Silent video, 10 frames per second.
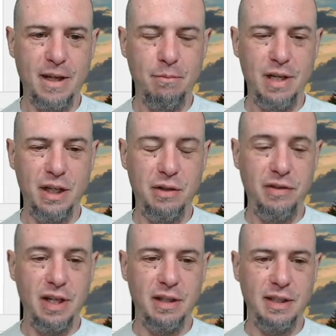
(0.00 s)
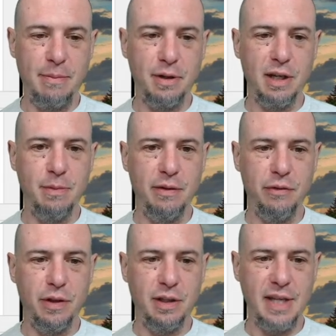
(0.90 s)
probably should have done a separate commit
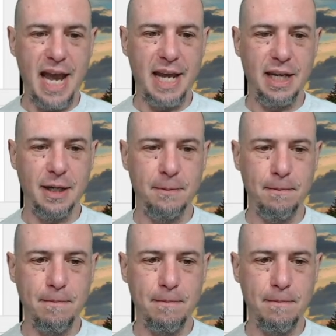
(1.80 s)
for the tagging.